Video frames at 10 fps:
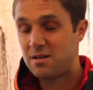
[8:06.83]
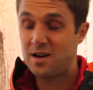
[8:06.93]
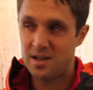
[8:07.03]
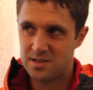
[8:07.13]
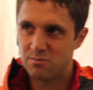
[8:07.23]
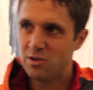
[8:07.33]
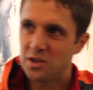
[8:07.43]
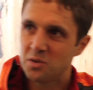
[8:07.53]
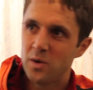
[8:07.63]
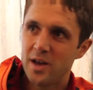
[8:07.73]
And I had some
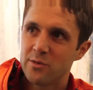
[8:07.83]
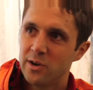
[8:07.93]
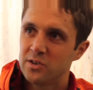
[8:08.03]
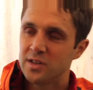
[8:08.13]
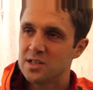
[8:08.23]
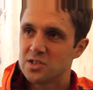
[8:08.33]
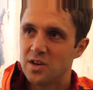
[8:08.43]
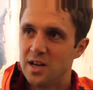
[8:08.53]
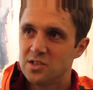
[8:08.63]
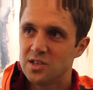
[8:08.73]
really good weather along that stretch.